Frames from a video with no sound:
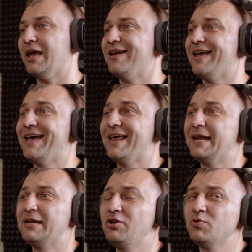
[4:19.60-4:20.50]

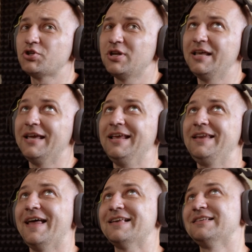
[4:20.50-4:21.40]
And usually
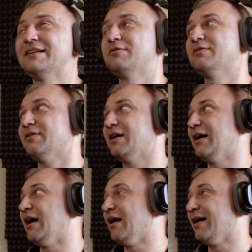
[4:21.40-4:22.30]
it doesn't
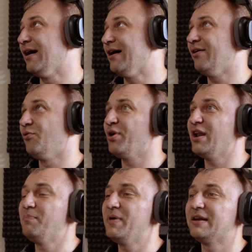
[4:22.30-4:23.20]

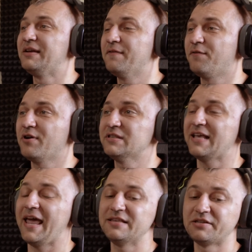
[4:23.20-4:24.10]
really big difference.
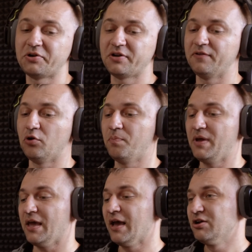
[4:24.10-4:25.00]
Either it will
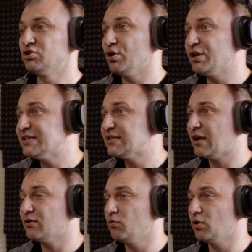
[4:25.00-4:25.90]
be
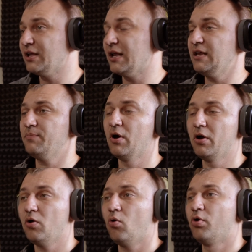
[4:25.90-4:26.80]
30-second one clip,
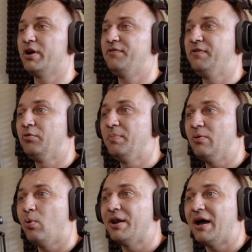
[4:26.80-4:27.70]
or it will be
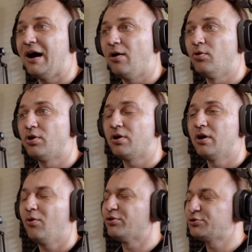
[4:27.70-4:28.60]
1 hour,
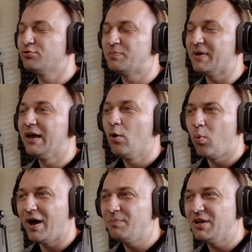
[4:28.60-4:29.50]

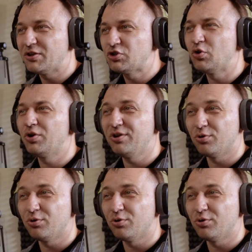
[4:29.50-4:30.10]
1 minute 30 or